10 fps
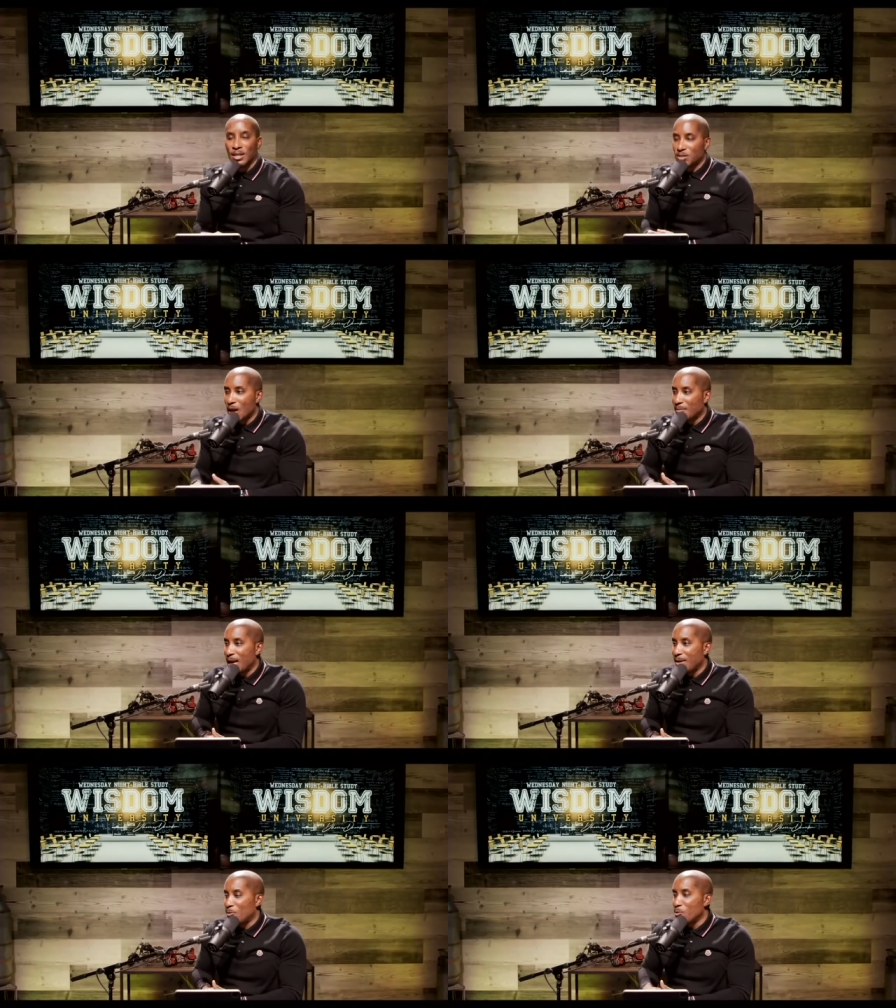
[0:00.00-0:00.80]
They start
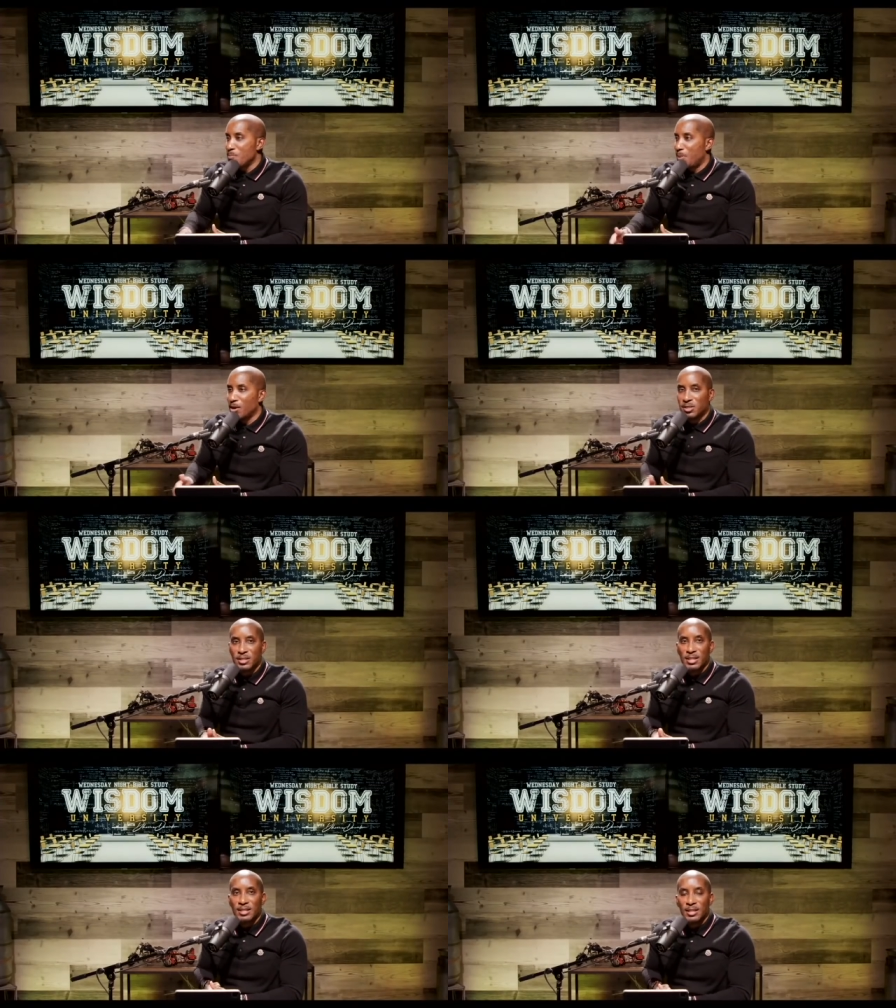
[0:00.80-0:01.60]
like
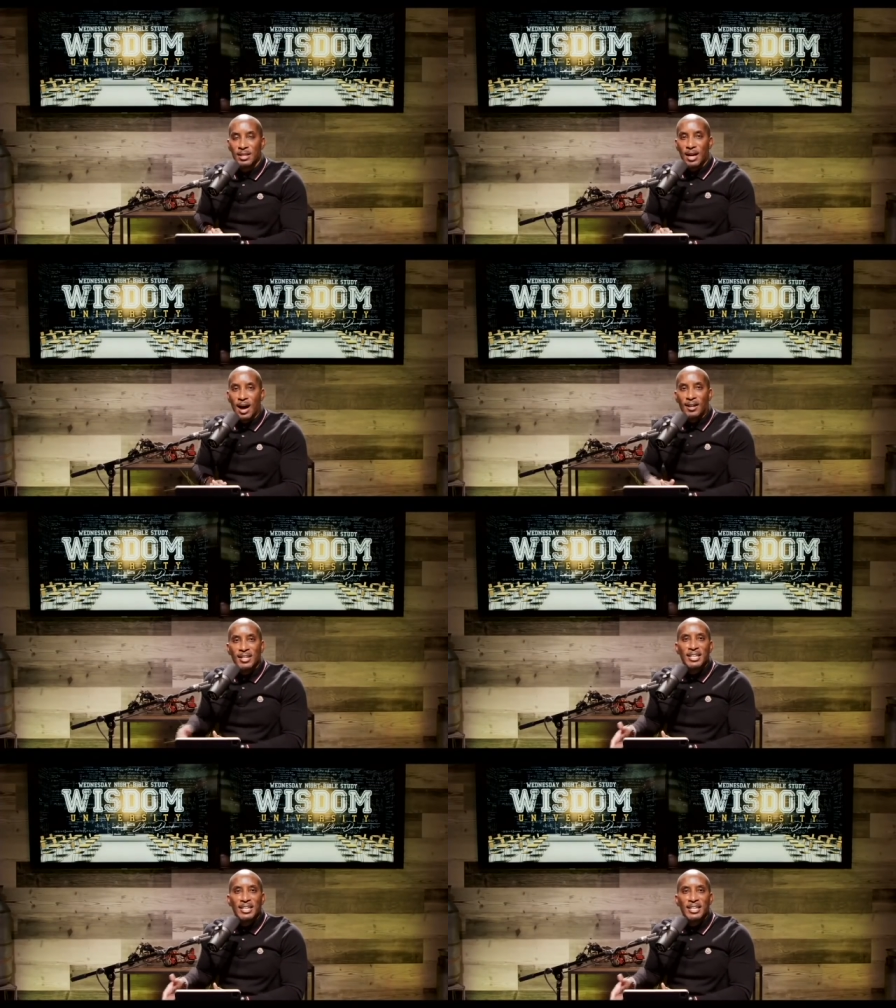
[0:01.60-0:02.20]
reposting all